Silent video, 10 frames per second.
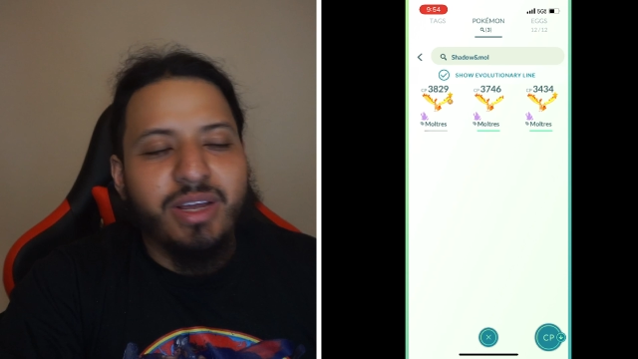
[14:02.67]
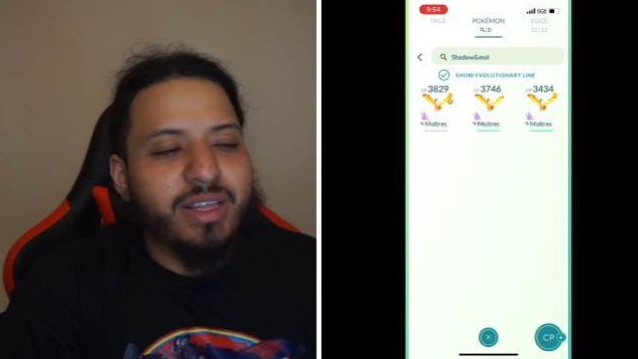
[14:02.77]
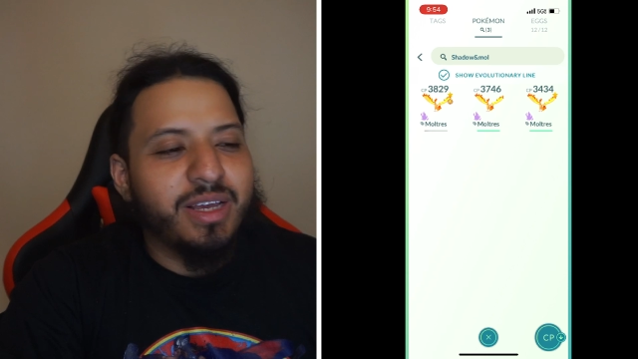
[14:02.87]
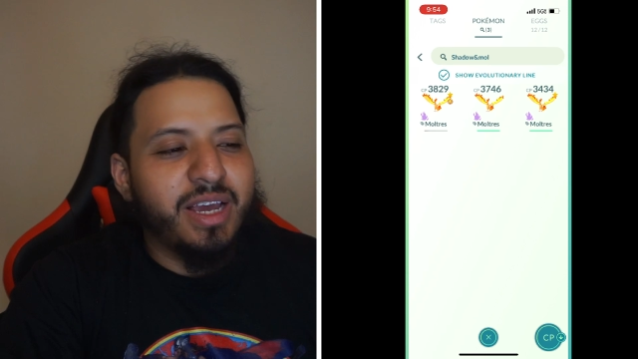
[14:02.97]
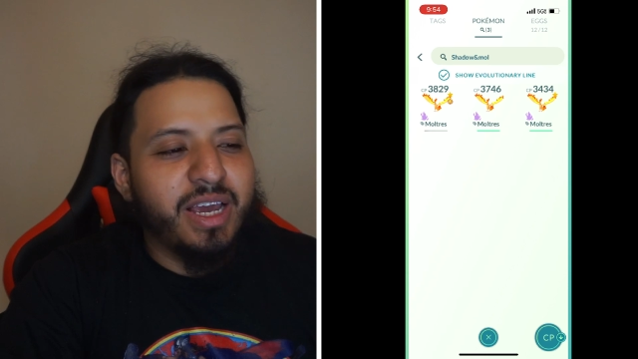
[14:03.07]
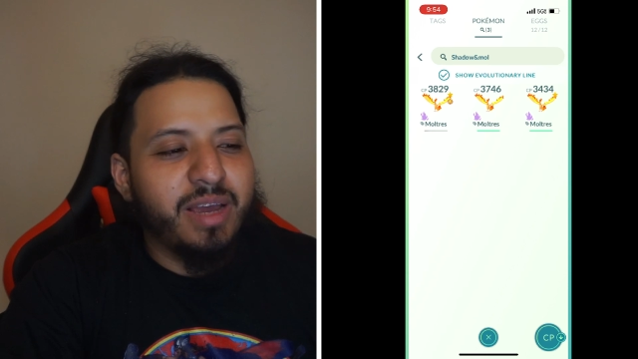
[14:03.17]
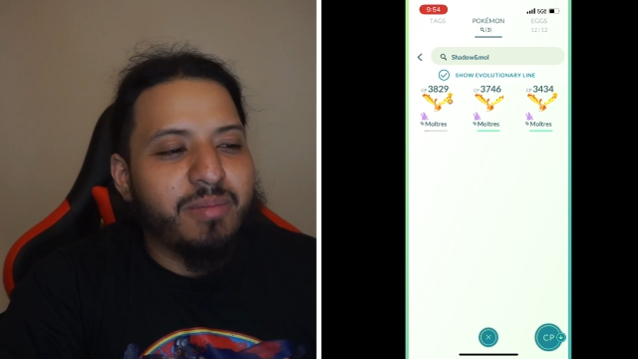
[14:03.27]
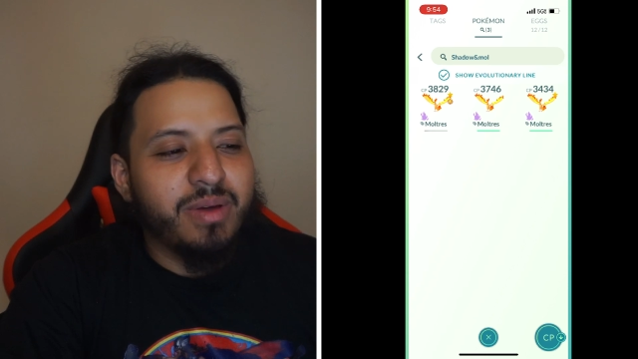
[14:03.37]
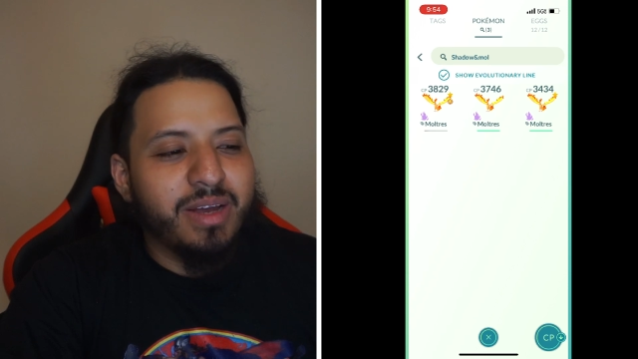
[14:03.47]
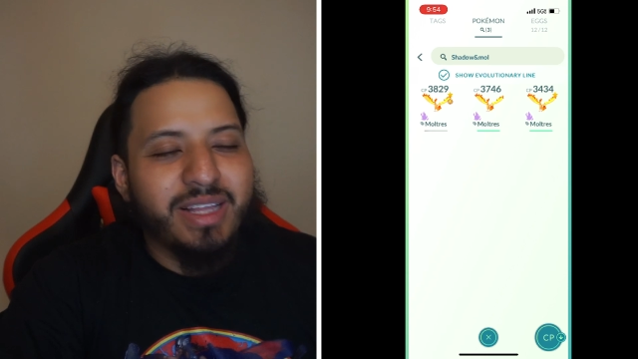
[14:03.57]
in the
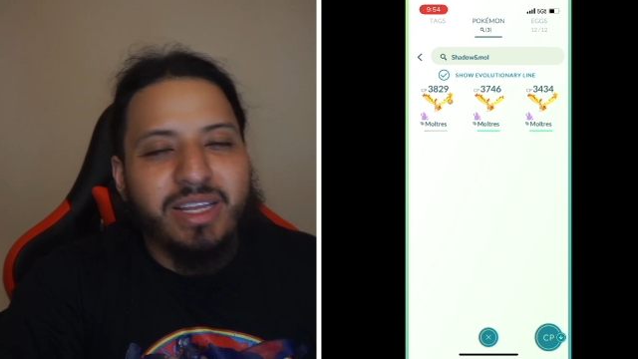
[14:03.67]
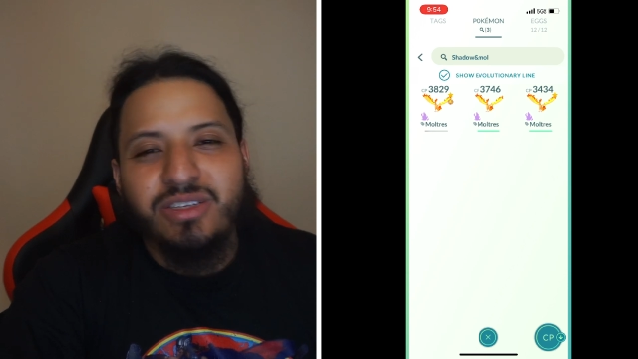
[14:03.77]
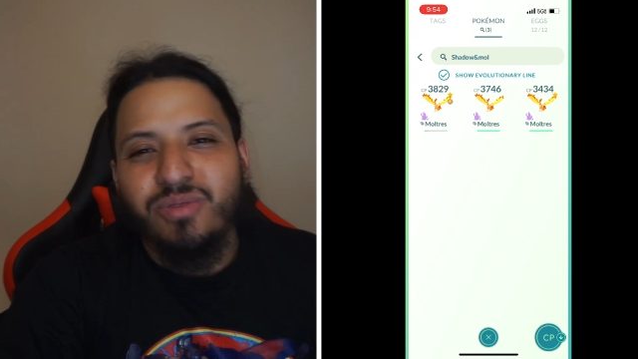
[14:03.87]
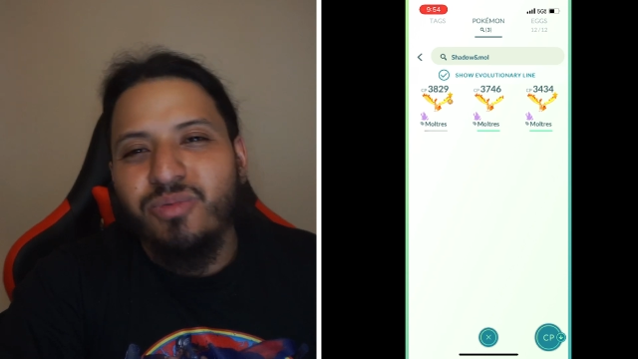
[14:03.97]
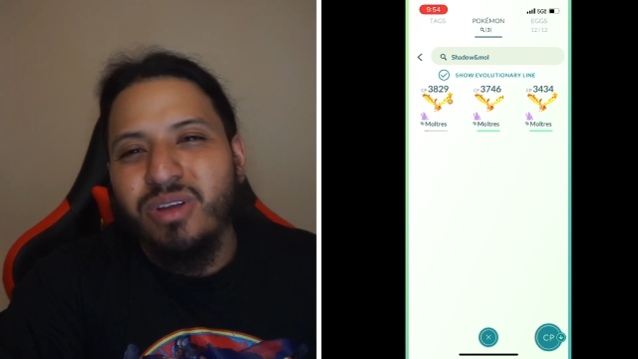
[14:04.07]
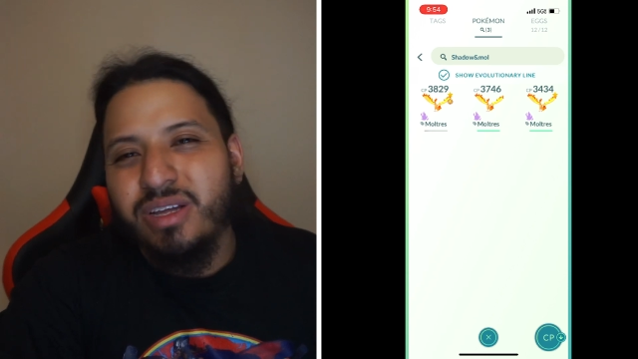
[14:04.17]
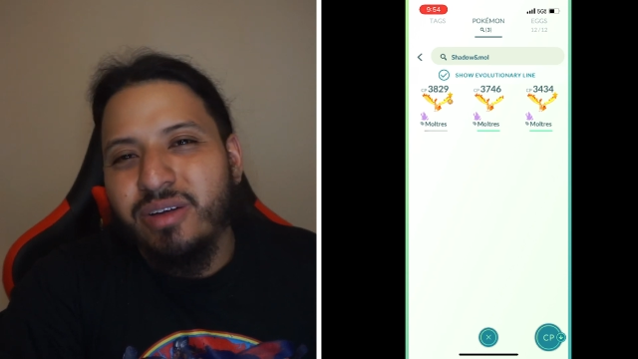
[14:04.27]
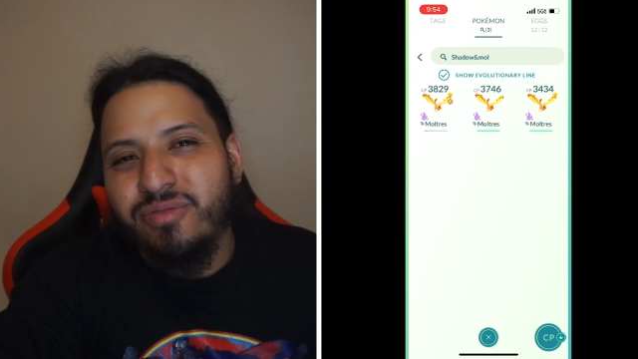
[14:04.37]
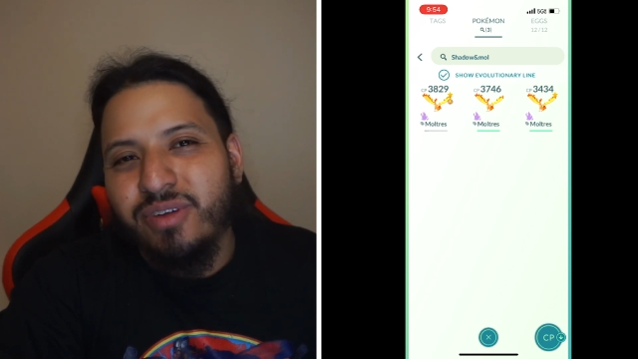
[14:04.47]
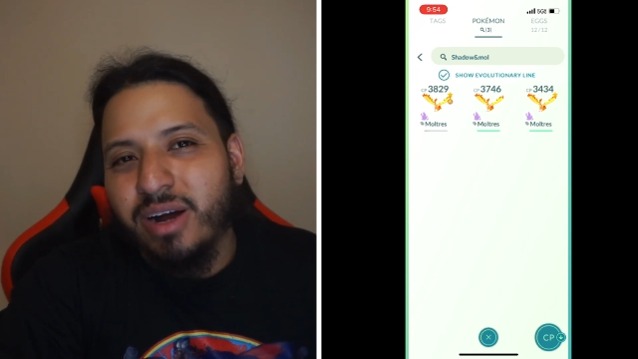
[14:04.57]
game. And then it's a really
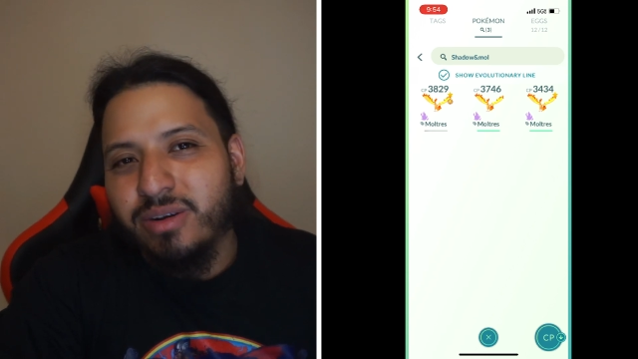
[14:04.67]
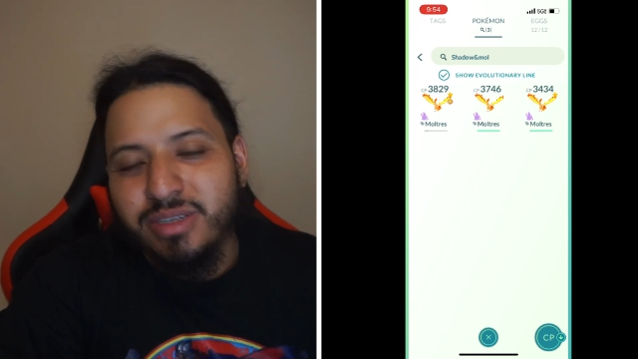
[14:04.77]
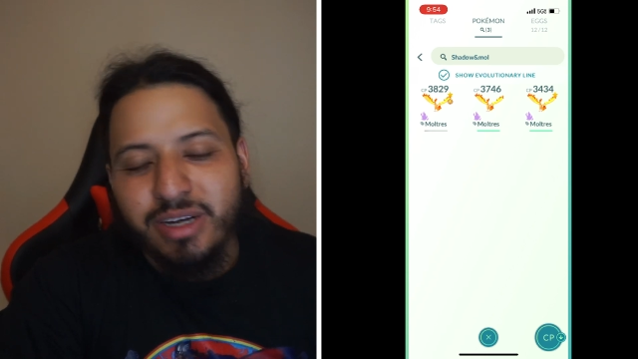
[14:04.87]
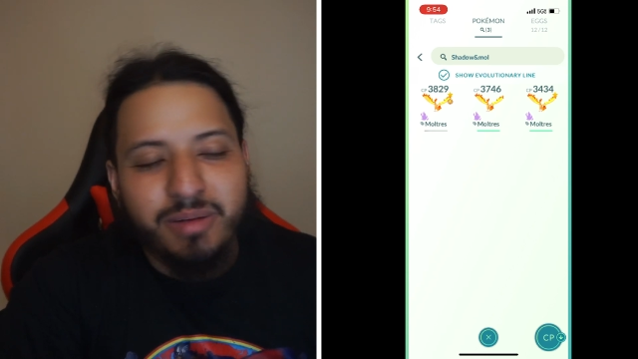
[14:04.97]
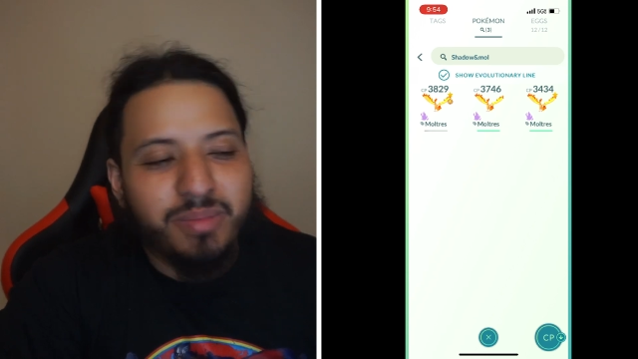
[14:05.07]
good fire type.